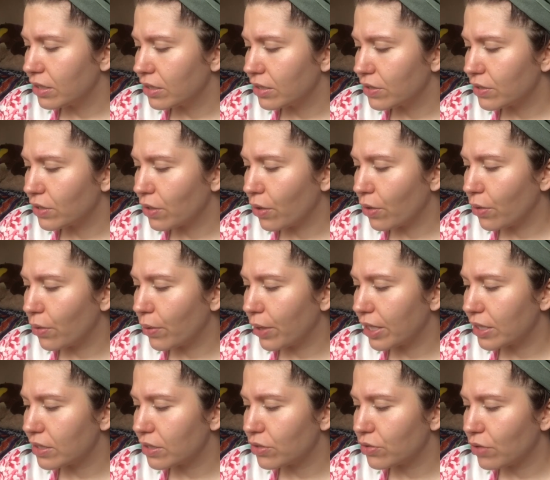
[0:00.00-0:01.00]
So
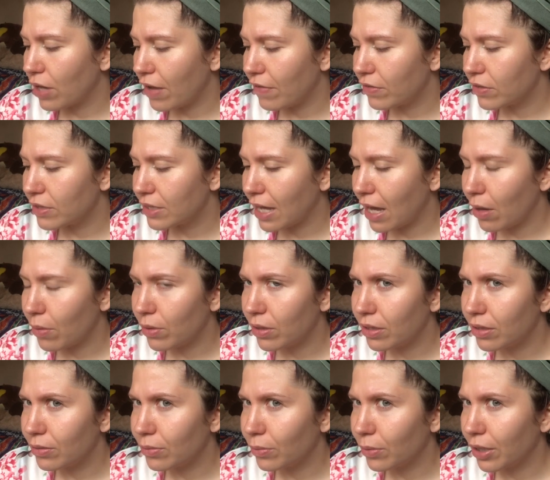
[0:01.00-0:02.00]
it's a travel
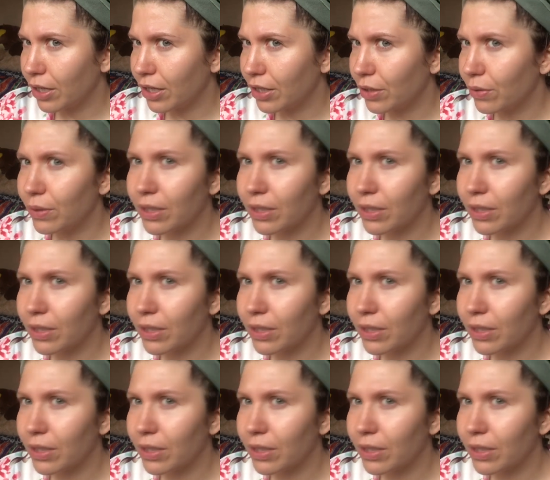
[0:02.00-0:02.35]
towel where